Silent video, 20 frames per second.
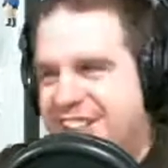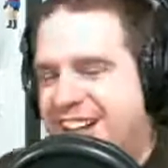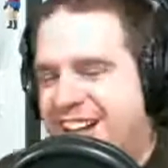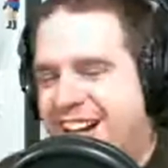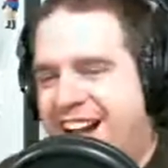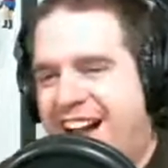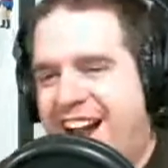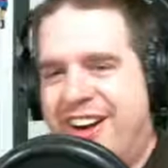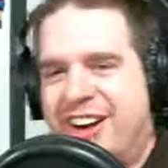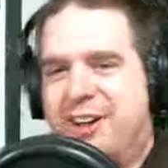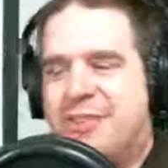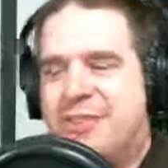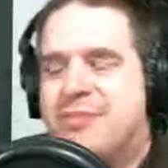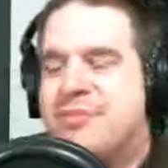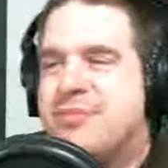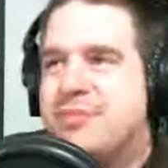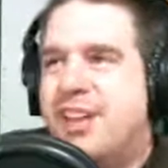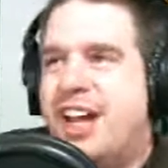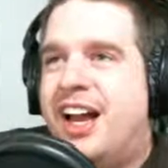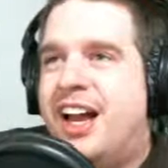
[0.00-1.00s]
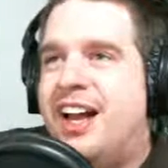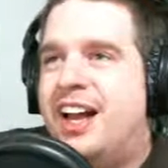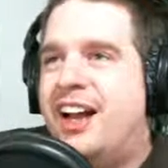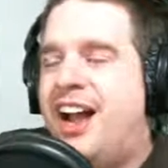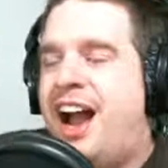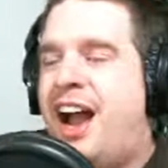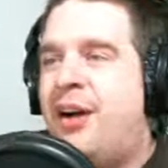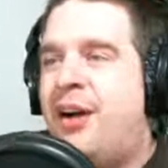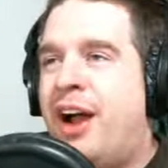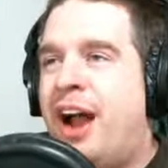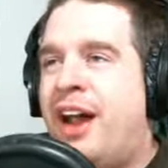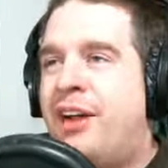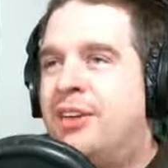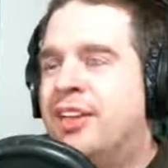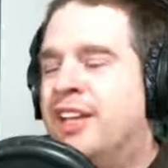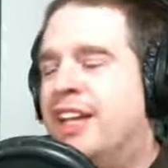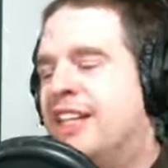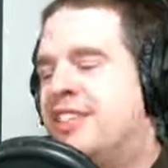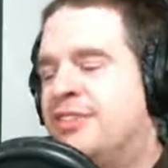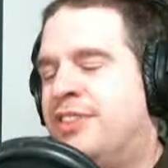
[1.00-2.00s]
I don't know. I
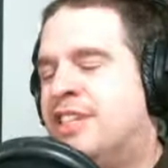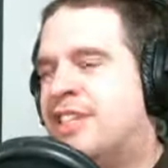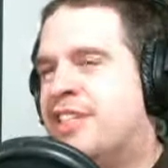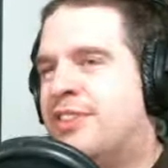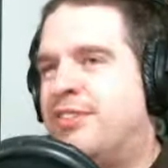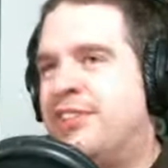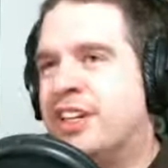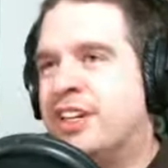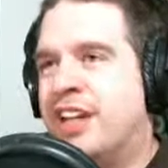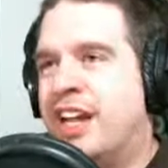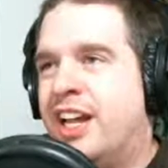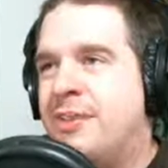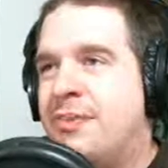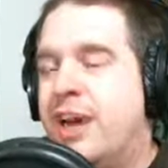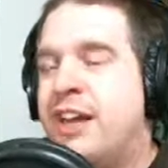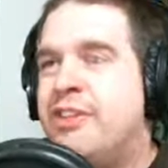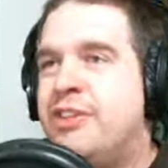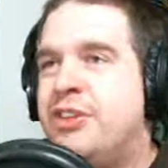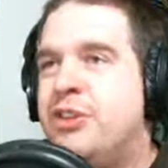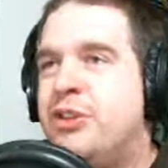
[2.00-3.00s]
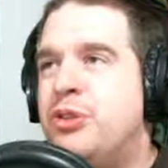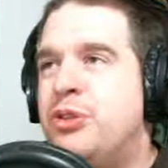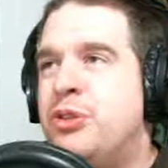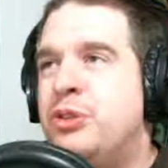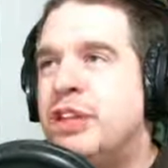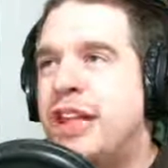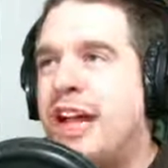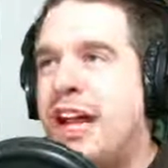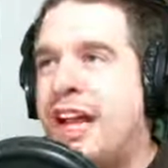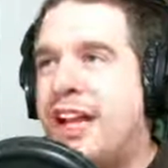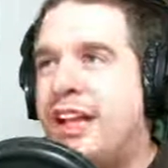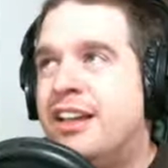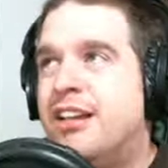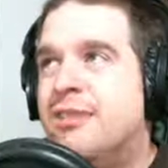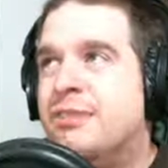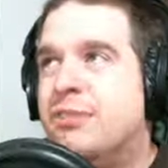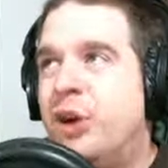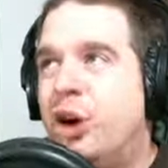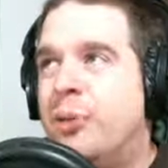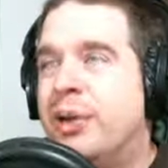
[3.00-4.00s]
really, it's a fun game. If you like
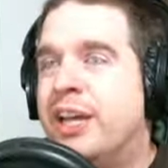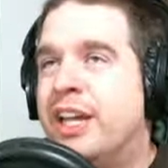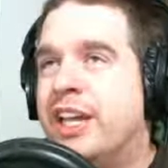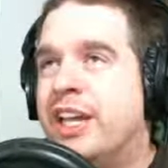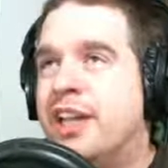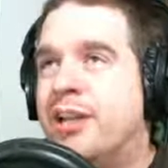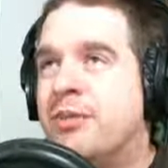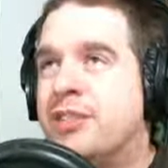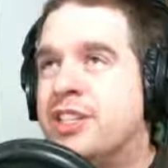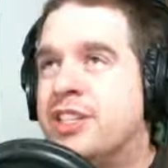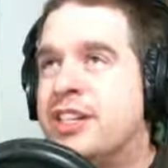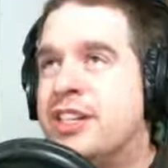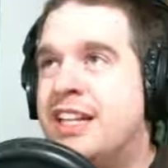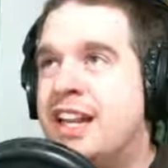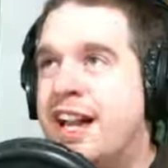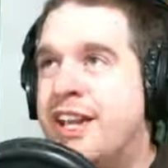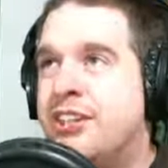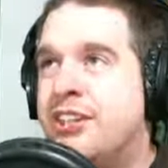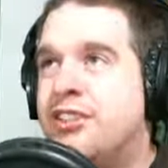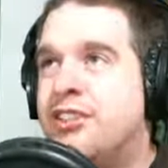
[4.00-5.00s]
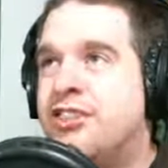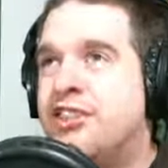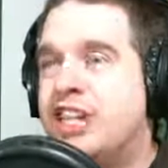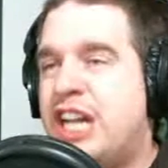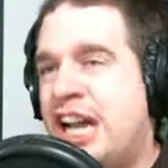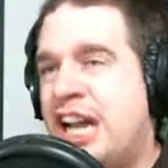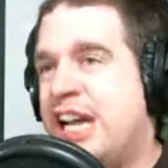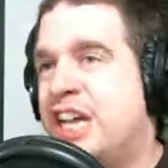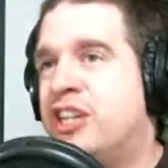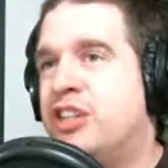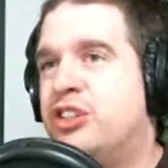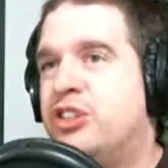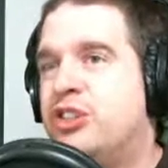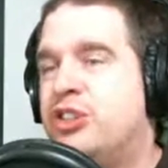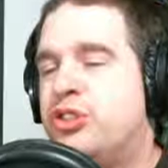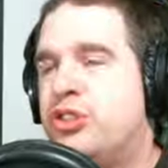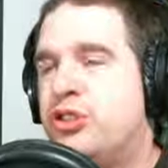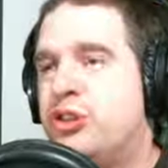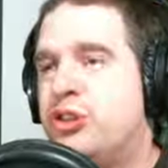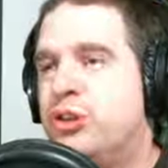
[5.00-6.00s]
MOBA games, it's a nice change
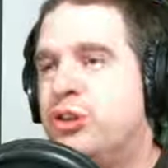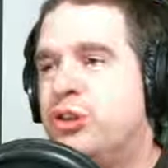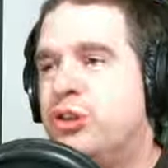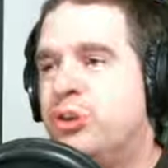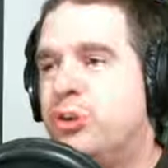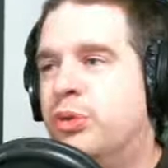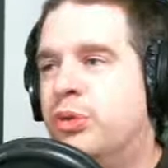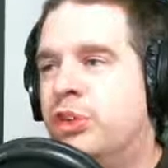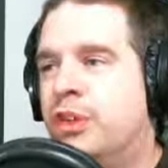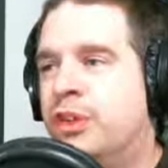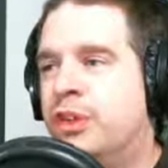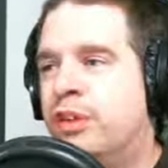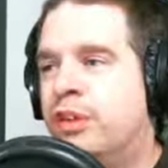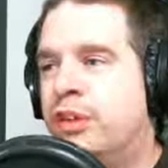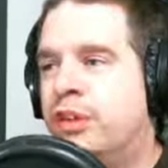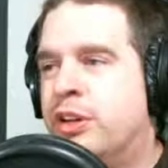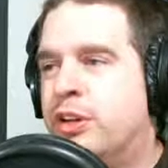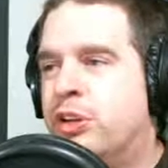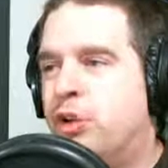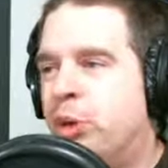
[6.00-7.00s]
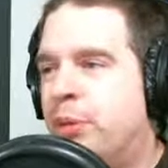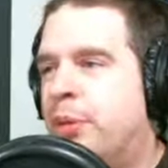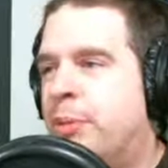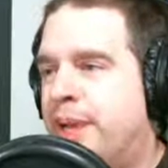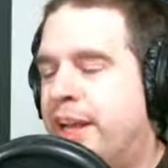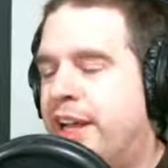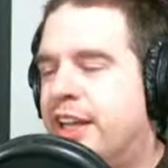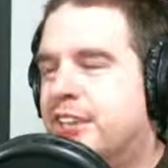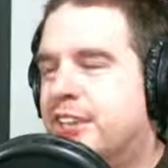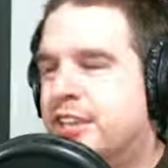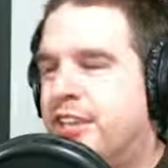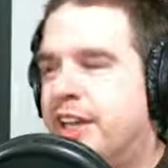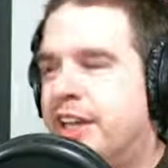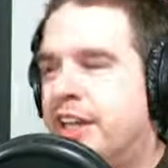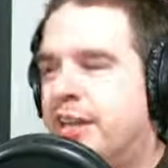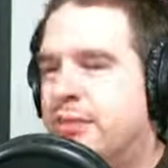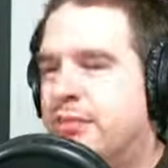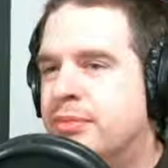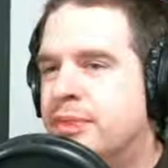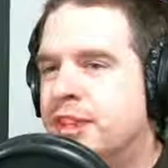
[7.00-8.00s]
to the normal pace of
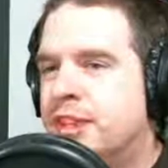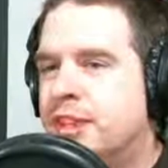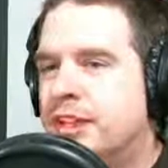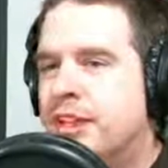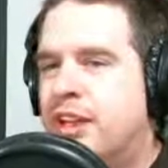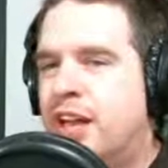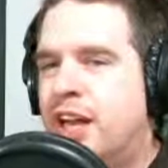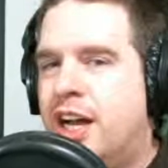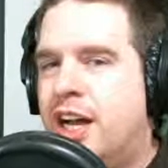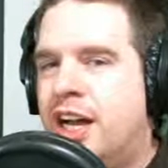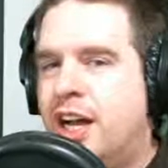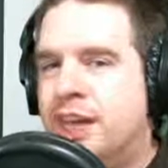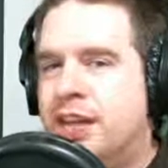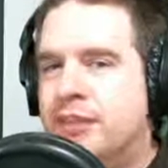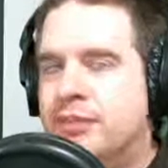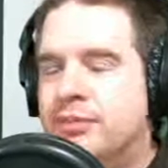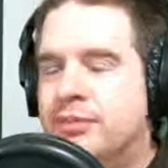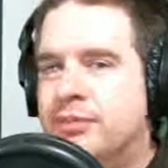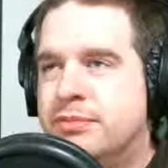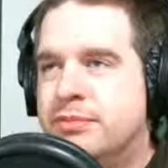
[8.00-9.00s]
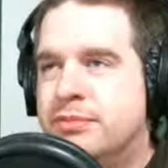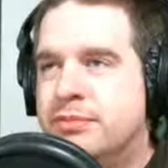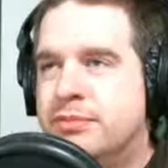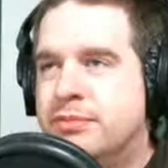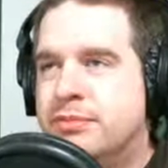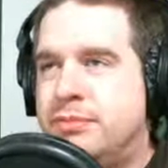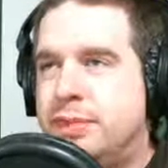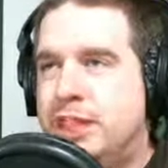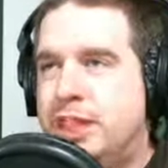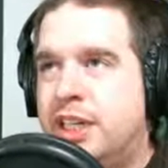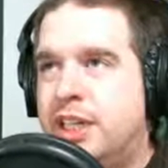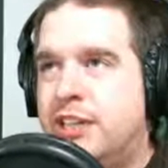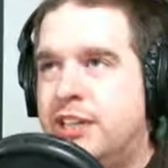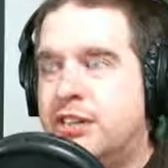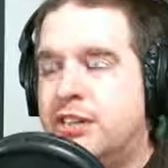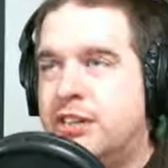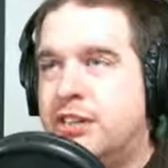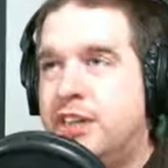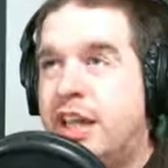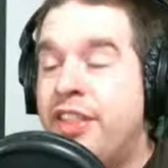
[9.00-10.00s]
them. But
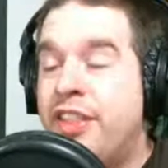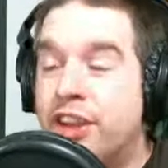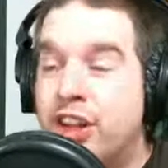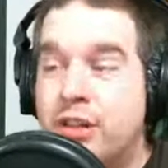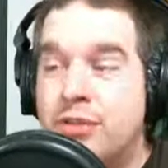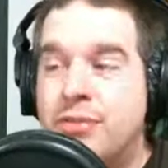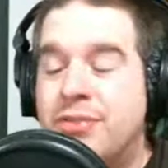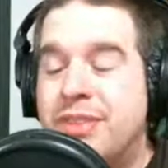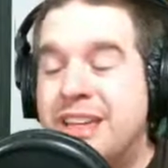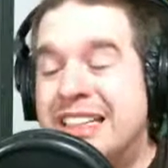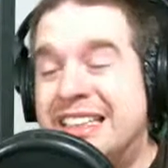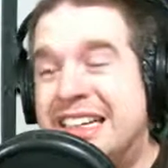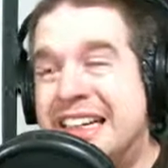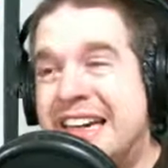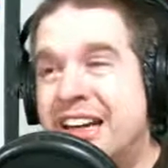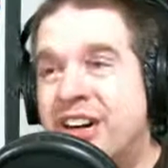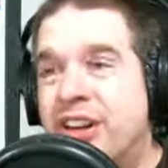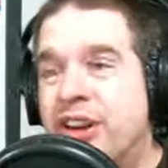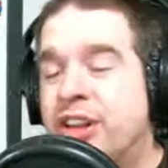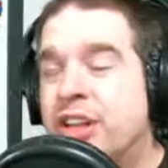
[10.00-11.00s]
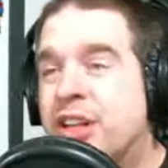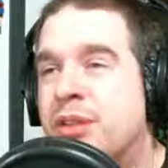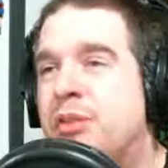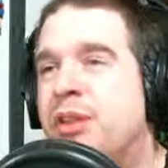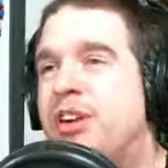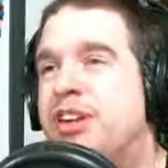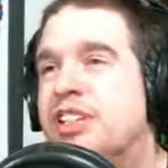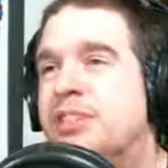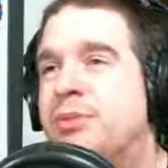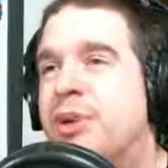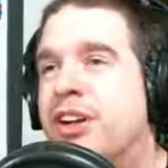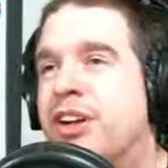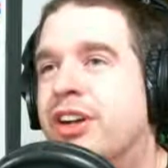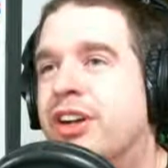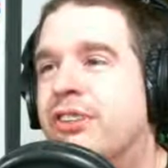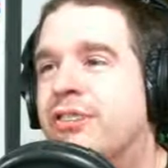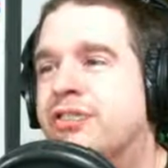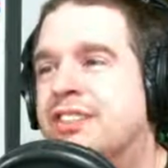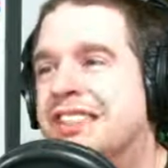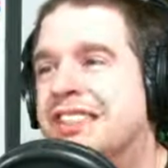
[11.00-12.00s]
I don't know, the community's small
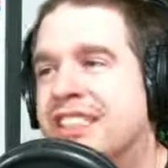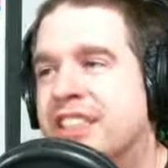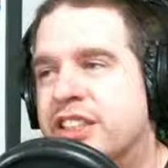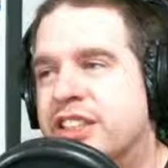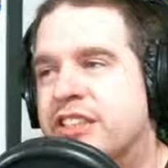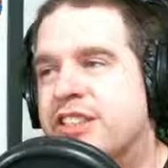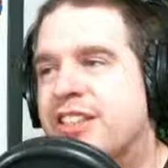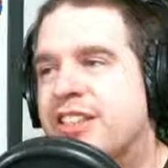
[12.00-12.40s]
enough still